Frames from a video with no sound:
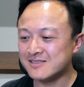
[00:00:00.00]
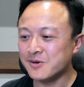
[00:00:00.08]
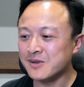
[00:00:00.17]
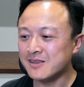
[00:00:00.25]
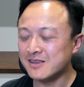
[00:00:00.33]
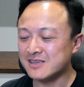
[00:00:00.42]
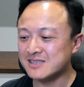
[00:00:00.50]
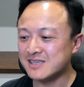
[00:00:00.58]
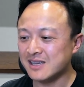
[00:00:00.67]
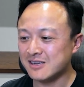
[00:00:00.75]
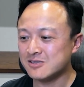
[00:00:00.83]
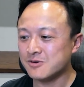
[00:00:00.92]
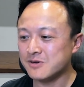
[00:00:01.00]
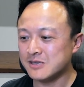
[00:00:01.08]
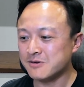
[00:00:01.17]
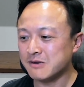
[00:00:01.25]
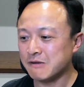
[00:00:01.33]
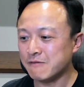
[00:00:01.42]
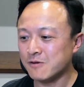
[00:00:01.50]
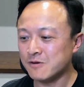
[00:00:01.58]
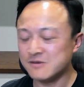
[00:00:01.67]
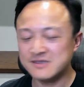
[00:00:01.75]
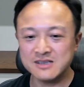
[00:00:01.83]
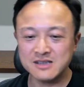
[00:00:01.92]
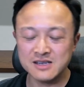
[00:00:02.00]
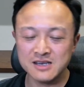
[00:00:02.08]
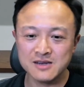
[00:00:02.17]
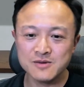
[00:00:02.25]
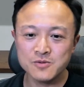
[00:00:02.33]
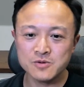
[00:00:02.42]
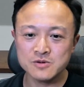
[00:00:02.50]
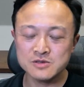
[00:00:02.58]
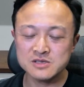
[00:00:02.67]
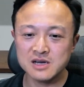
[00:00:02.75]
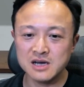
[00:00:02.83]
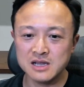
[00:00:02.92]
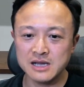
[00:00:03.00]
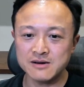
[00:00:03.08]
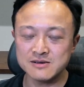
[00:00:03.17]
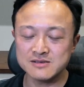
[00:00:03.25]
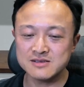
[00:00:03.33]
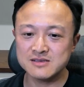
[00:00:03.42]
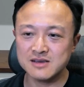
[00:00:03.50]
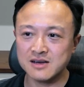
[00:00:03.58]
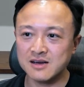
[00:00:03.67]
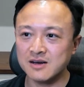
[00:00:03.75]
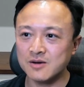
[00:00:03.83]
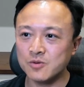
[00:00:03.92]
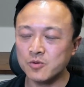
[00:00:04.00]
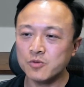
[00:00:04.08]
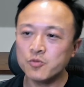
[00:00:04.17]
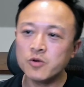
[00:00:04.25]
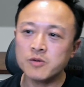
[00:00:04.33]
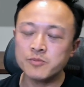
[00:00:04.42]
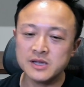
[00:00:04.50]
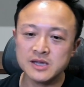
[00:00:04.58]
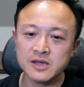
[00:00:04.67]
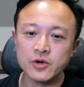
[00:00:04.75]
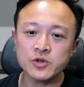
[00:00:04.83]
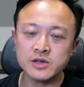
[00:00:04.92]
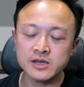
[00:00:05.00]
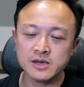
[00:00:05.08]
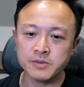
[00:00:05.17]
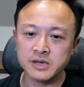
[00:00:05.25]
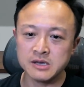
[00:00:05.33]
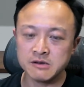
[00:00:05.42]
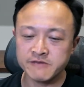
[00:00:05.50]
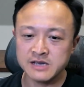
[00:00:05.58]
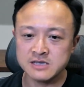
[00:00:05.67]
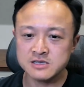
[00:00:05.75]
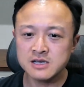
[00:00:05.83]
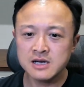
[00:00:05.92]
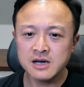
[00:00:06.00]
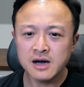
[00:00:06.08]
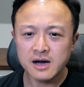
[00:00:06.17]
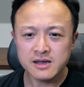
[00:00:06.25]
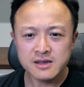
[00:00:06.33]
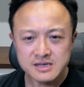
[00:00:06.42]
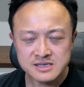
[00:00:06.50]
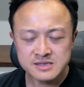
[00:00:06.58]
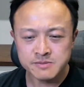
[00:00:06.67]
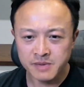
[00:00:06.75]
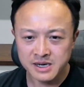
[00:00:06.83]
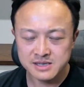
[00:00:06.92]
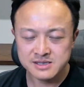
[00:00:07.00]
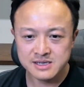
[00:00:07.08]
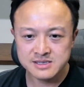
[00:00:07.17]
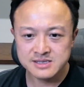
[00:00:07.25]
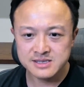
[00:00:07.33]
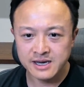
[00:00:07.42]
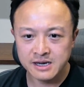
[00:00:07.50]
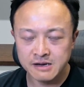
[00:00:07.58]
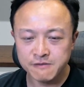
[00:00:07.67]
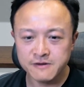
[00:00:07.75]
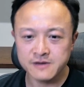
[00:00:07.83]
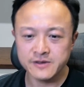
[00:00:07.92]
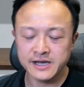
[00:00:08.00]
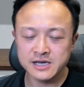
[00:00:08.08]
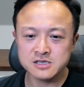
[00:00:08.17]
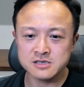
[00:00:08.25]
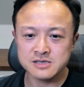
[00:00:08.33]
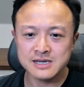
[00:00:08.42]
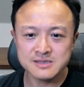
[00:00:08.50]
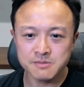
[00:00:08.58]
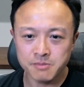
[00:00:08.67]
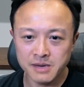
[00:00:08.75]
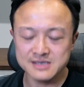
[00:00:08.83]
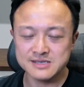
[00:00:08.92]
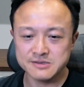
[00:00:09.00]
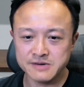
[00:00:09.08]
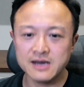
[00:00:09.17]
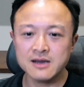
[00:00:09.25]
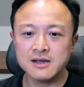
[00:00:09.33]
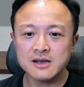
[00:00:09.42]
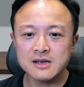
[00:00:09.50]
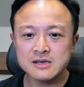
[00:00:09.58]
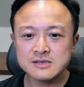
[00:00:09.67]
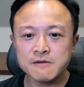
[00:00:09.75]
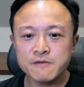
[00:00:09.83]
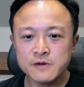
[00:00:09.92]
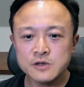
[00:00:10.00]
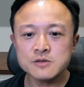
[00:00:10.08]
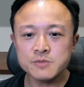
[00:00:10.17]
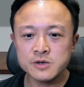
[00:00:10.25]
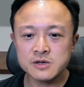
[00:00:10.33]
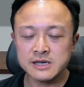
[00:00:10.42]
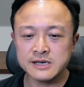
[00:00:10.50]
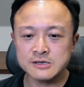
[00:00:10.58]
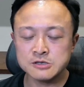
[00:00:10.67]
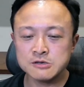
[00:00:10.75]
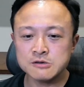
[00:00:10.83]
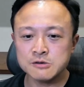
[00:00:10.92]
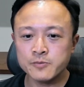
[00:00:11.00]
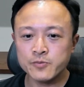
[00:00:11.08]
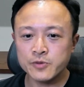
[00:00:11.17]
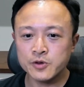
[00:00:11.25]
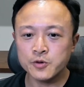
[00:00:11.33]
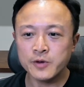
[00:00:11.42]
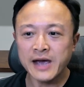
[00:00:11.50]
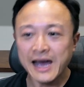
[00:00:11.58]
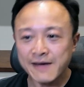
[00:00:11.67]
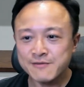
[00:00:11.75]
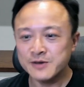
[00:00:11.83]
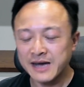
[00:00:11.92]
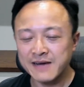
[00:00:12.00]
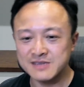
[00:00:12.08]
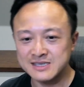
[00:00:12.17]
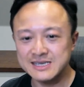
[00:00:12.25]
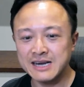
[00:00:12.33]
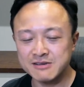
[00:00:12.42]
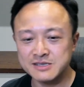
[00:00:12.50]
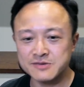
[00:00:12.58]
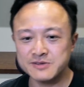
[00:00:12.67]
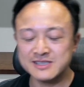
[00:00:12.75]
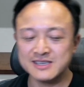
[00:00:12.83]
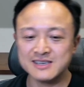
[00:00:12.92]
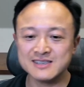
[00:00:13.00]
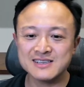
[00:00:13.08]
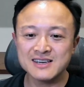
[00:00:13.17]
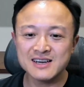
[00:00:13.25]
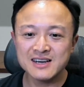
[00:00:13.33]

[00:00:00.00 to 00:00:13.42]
doing this in 2024 certainly would allow us, won't be the only competitive edge. I think that's a foundation, that's a must, right? So for you to build a layer two, you have to have these characteristics,